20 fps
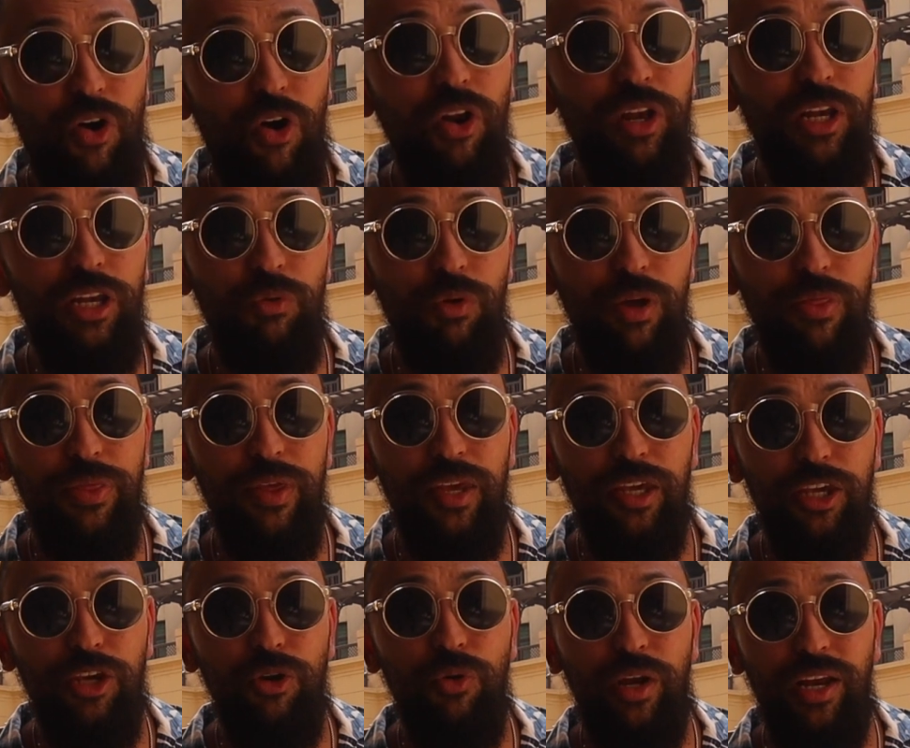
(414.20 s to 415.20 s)
only one
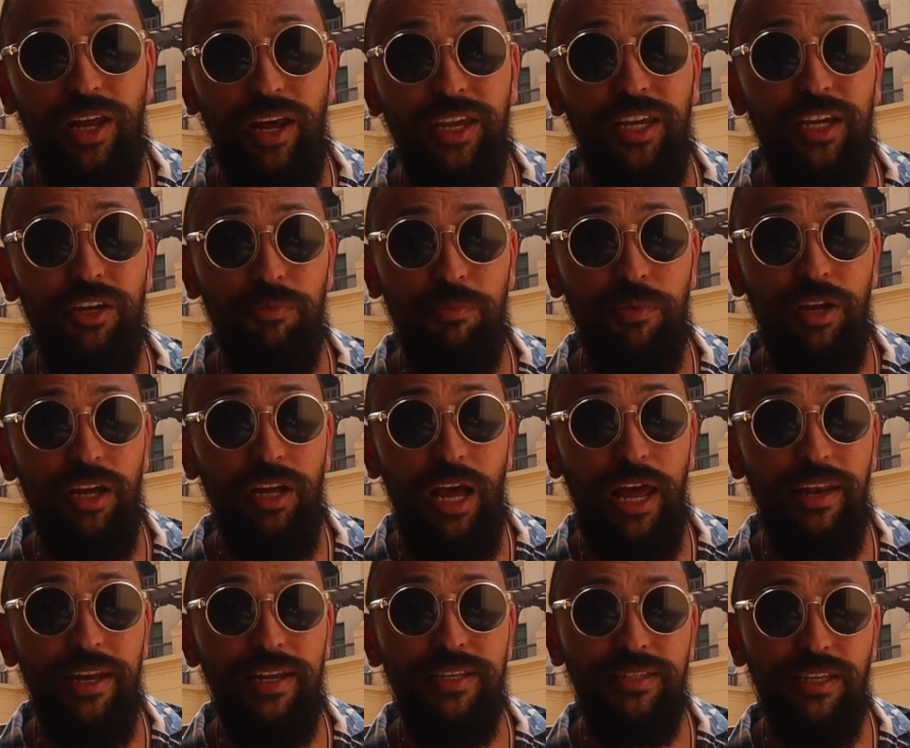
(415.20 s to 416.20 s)
thing you want to hear
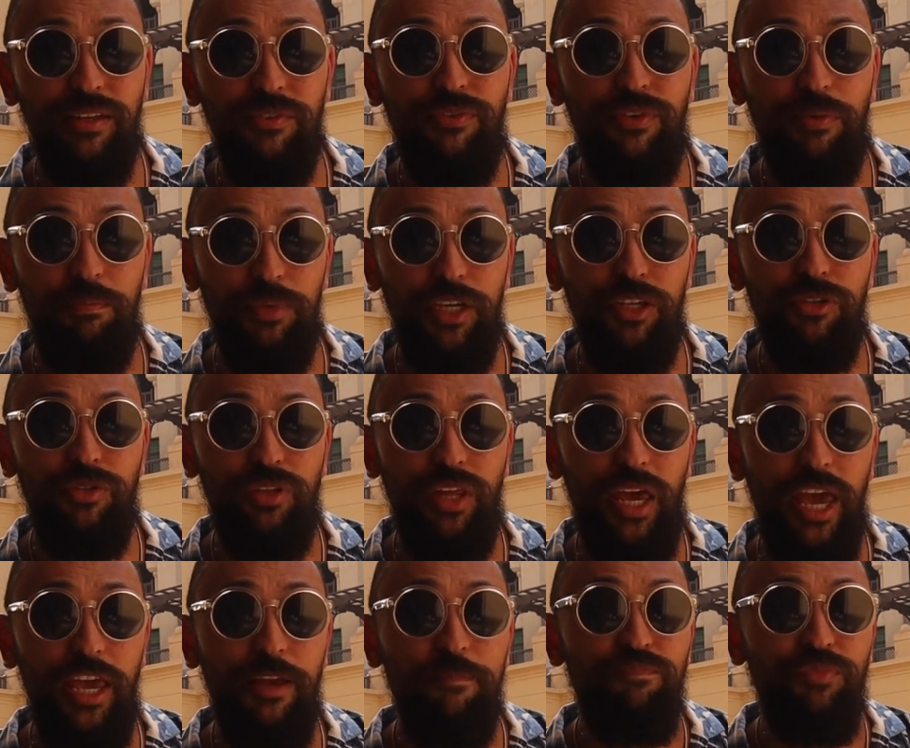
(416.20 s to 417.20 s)
and listen from me
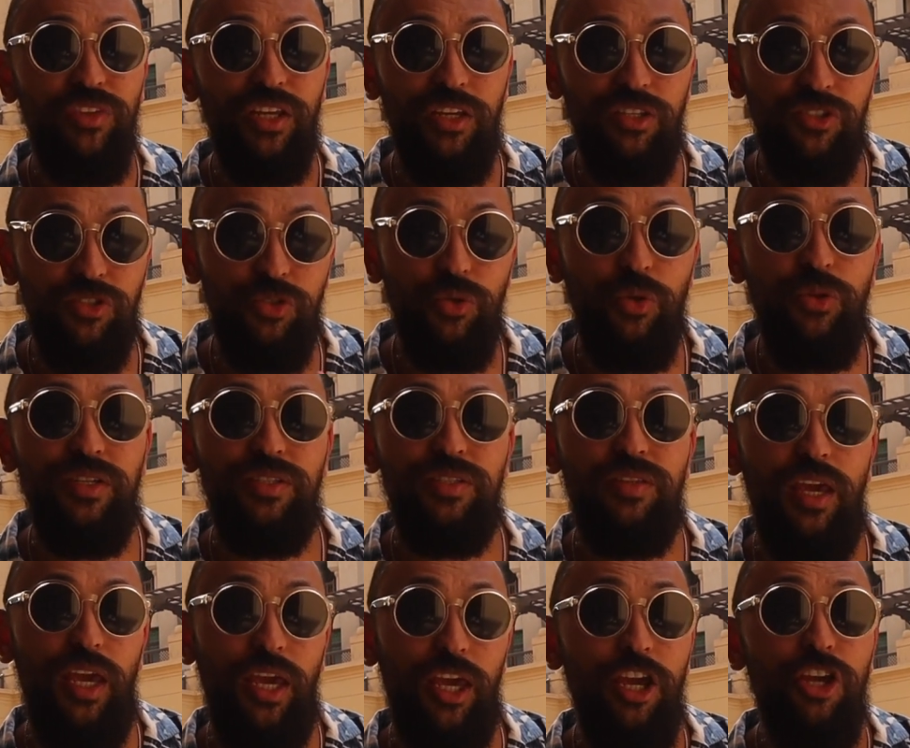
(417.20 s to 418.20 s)
today, is do this
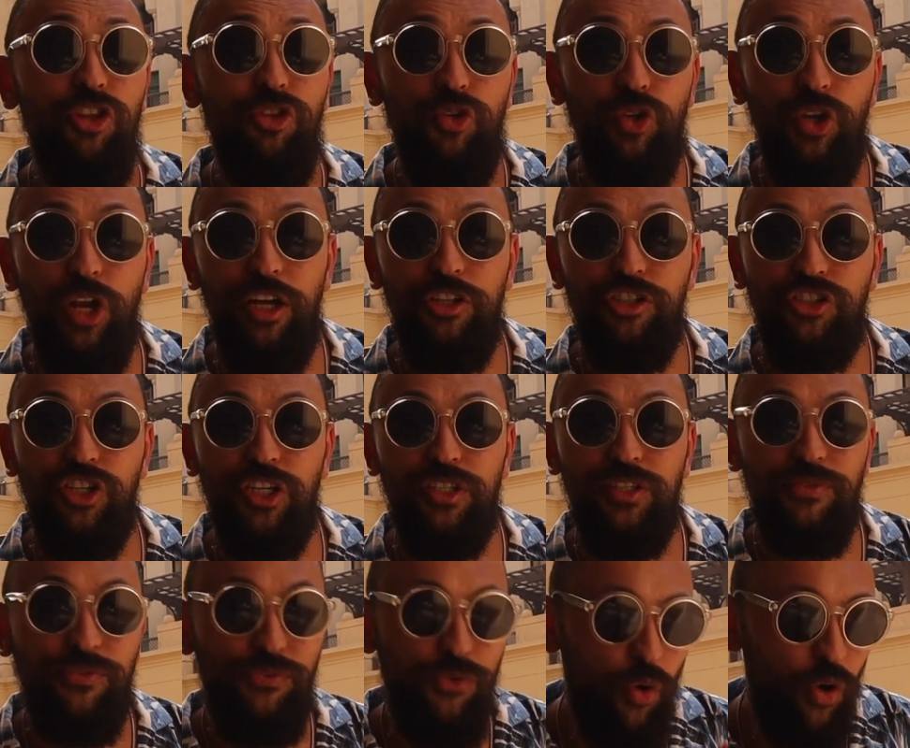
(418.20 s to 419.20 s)
thing. Do not
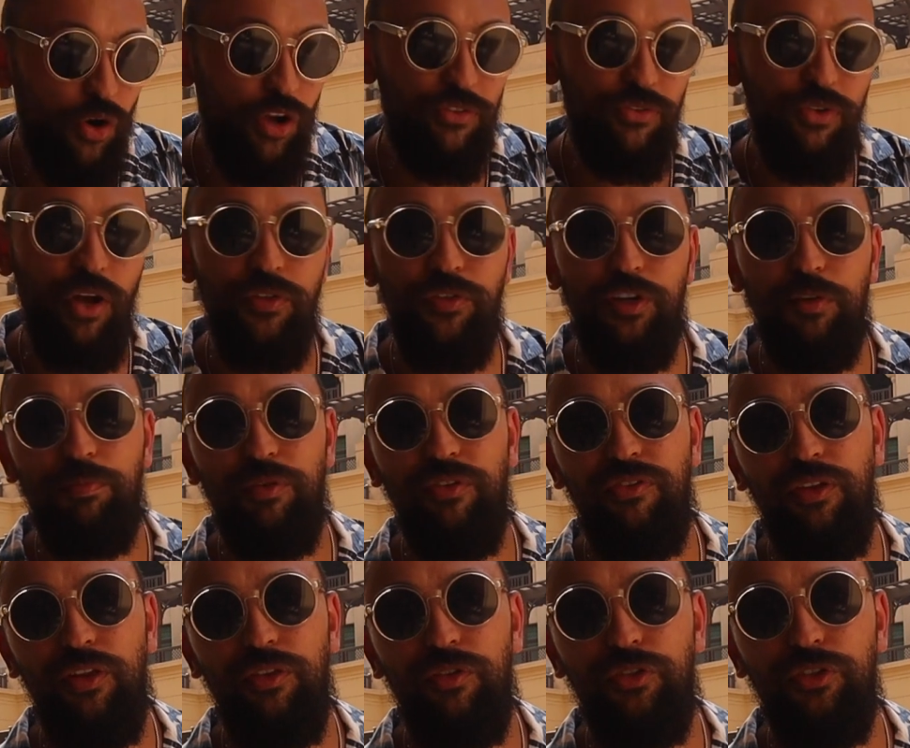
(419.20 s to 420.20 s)
just focus
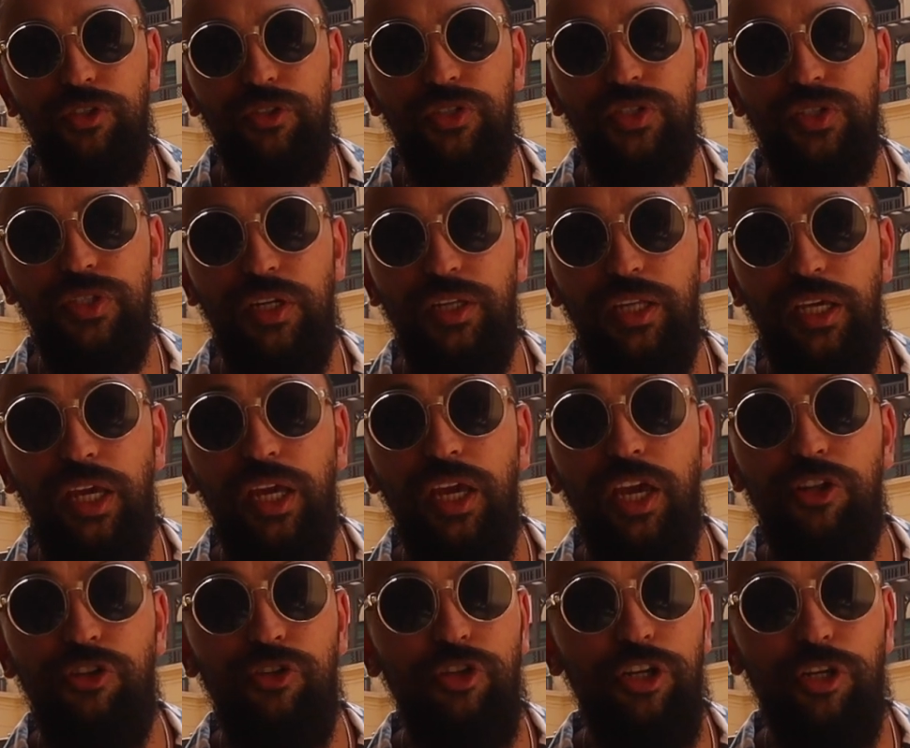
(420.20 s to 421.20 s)
100% on your study
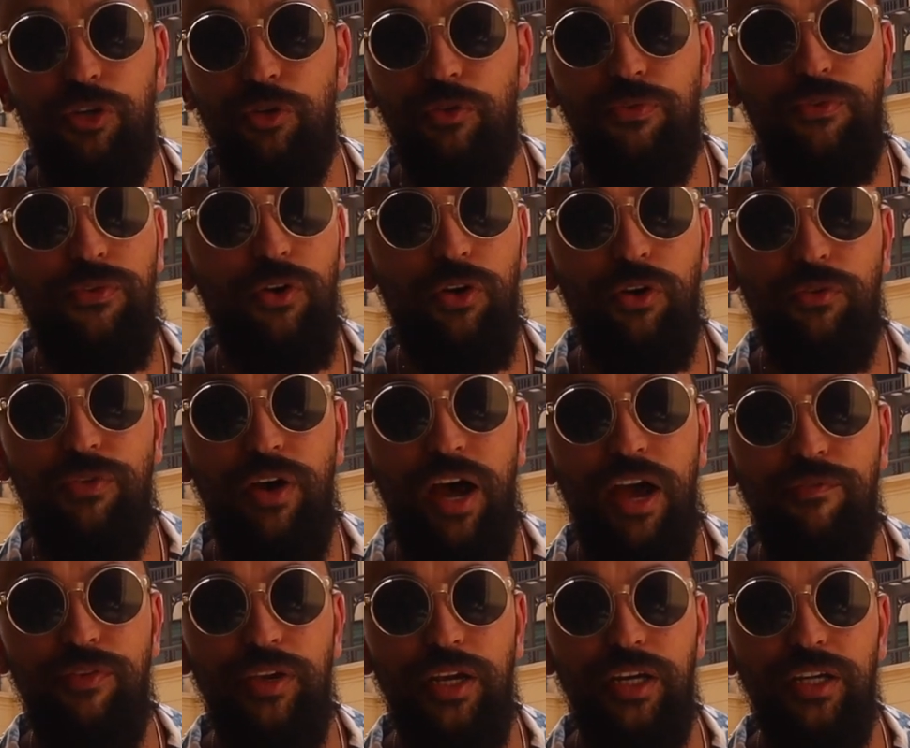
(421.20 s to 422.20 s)
during your 4 or
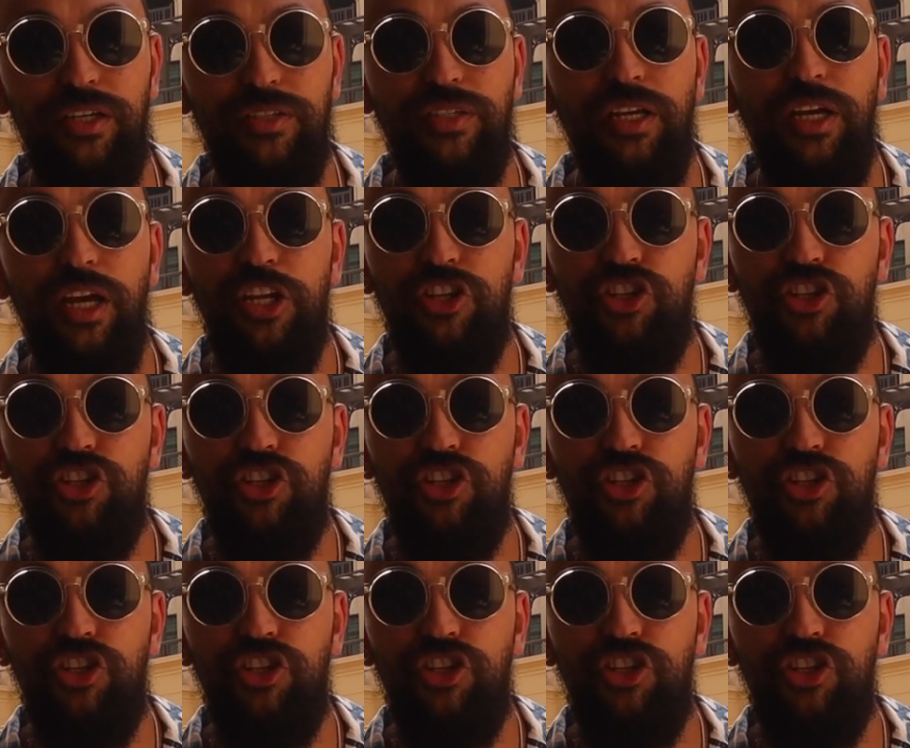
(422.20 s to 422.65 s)
5 years.